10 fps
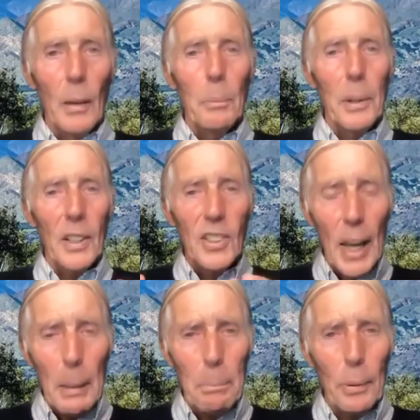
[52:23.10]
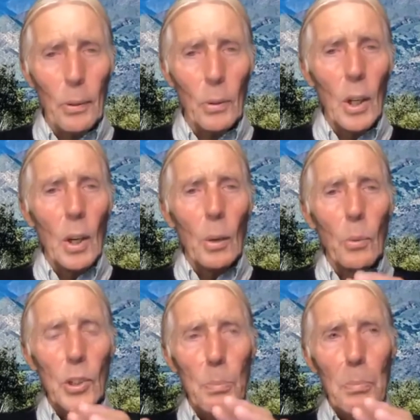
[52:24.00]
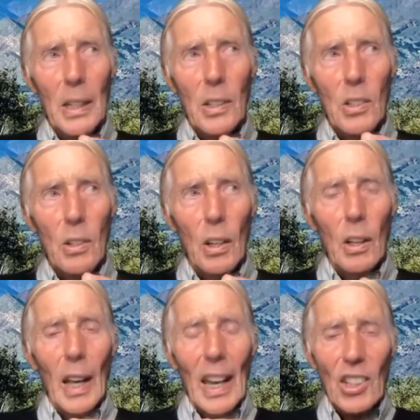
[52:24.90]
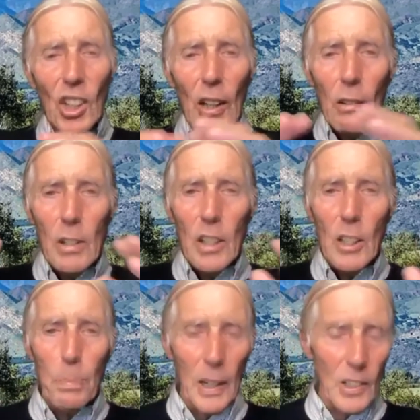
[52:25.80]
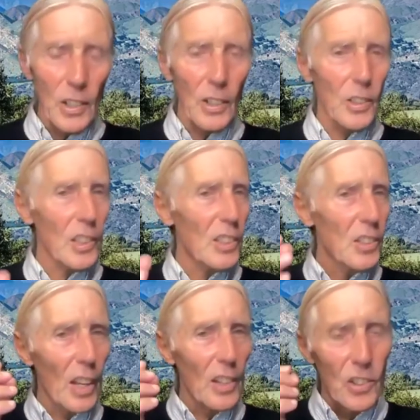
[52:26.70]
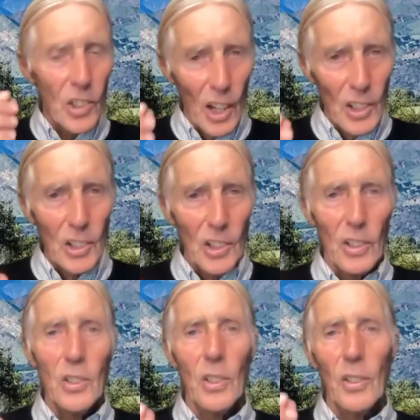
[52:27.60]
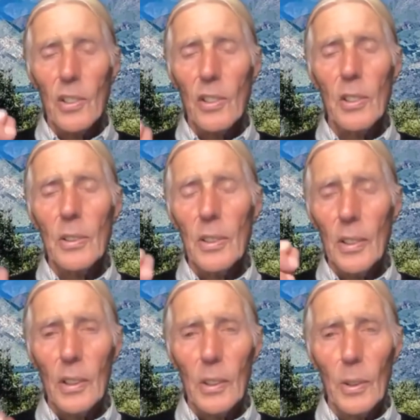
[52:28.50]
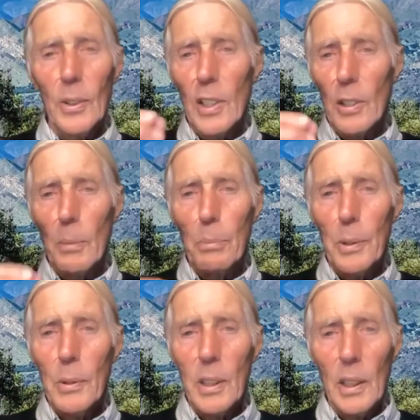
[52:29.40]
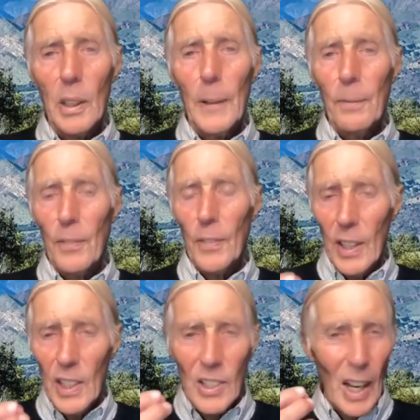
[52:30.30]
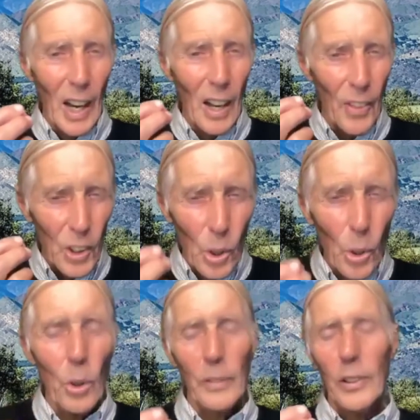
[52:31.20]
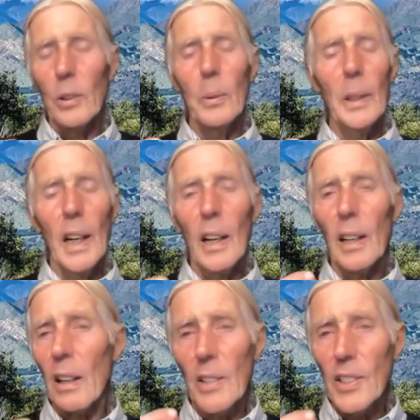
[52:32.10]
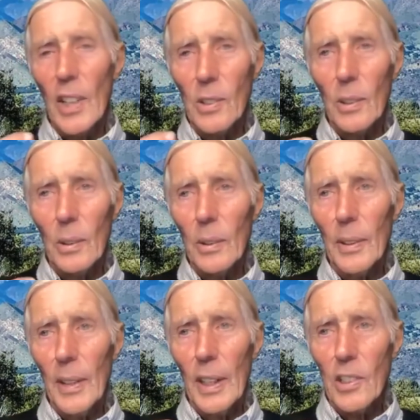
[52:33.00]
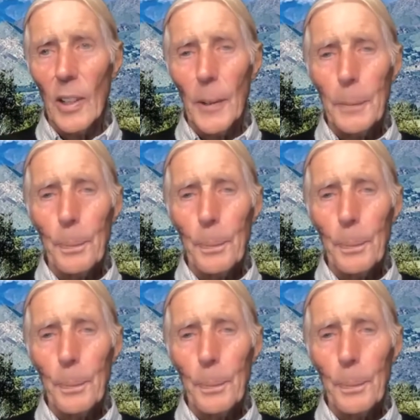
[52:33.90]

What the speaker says: but a temple which means a sacred space that does justice to the truth, goodness, and beauty that is at the core of who we are, our essential nature.